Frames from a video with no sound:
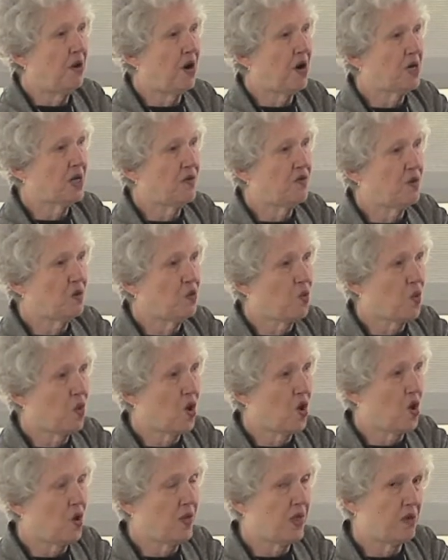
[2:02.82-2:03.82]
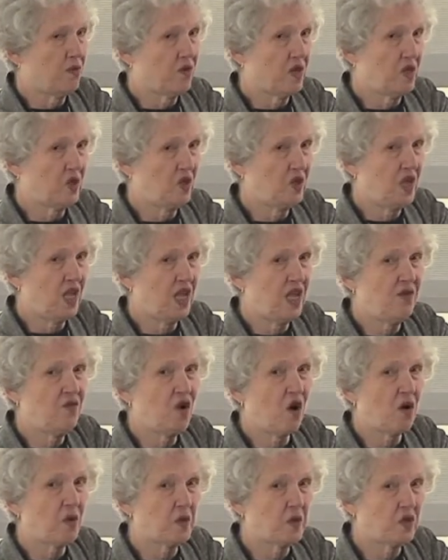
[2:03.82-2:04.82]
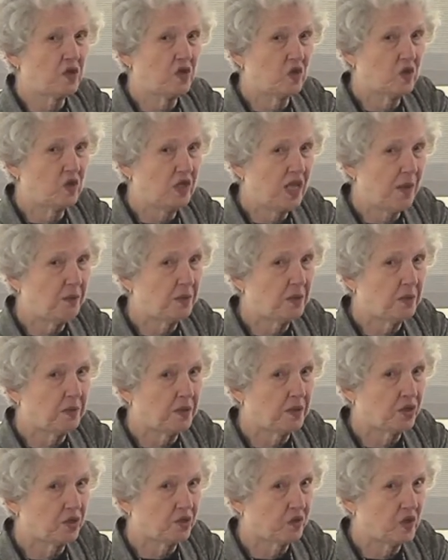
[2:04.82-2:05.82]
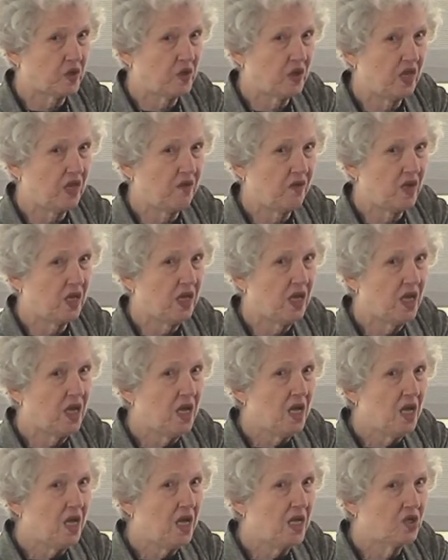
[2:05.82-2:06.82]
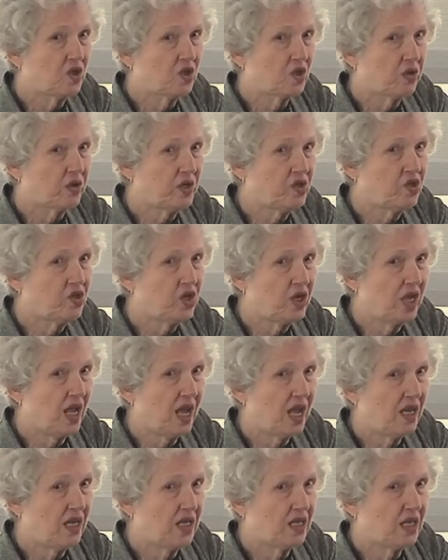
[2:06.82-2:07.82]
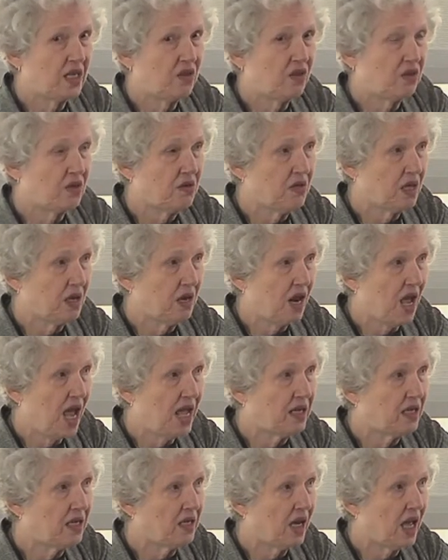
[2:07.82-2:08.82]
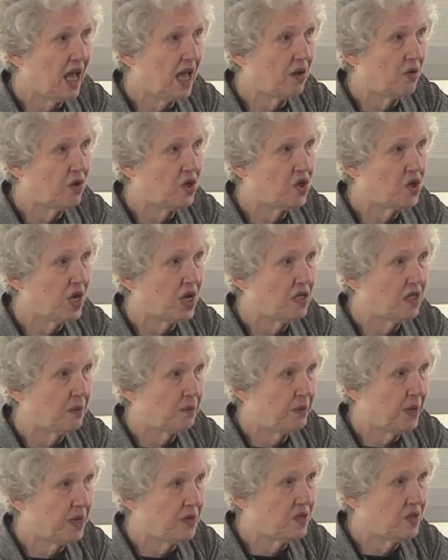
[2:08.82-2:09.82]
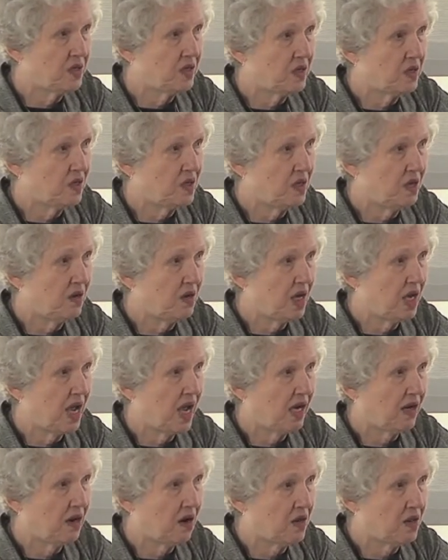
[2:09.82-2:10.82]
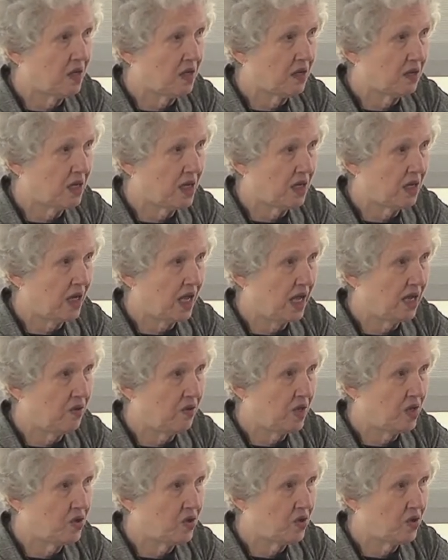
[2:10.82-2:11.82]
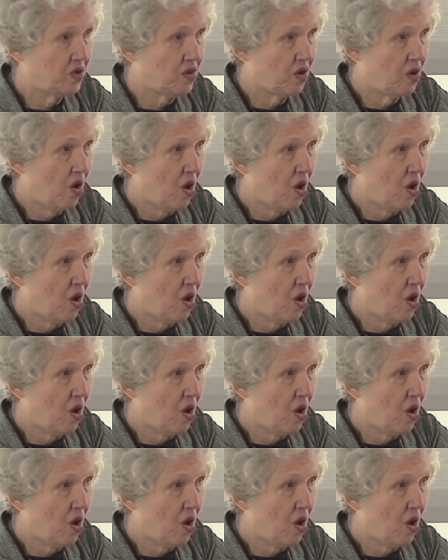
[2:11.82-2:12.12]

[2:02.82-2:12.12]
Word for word: part of the world that received or was susceptible to receiving its Christianity through the Latin language as opposed to the Syriac or the Greek language,